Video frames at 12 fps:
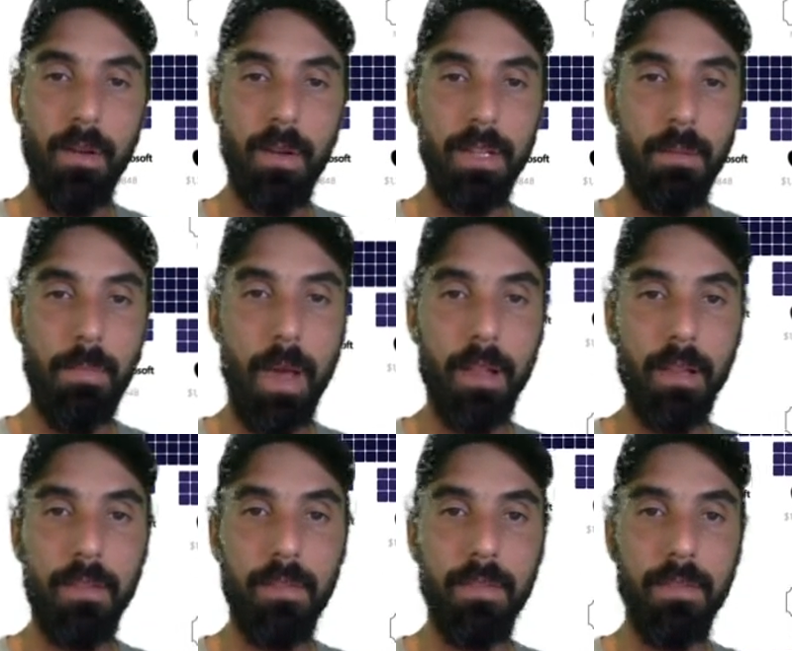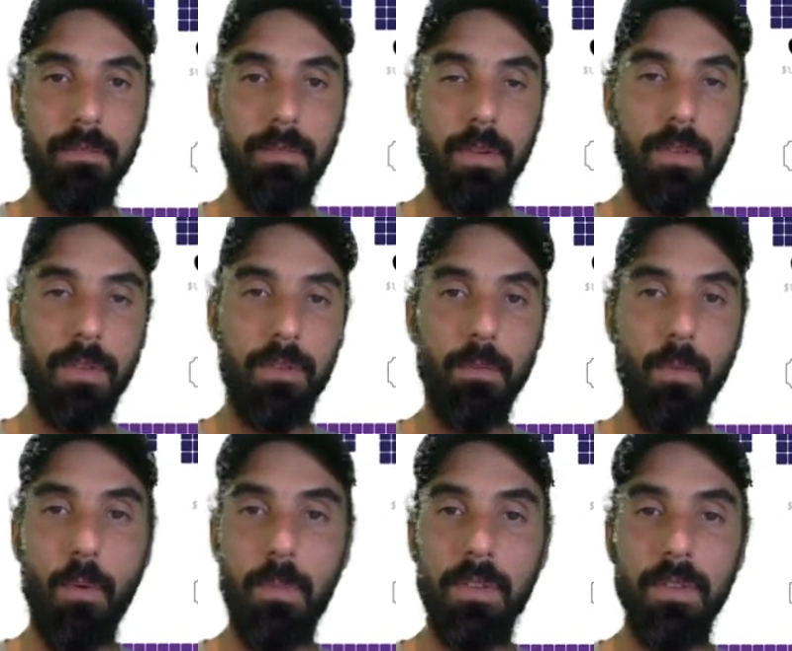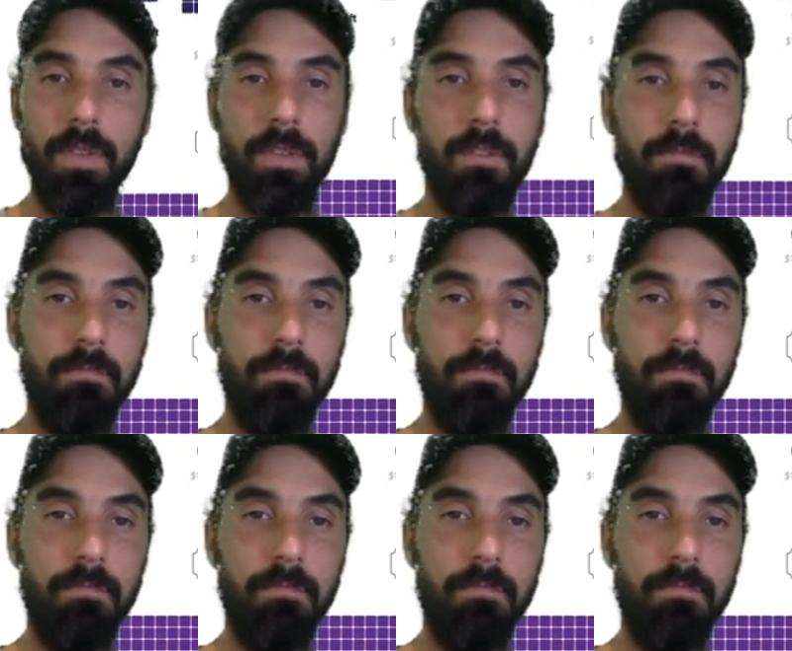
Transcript: look at the balance versus small business,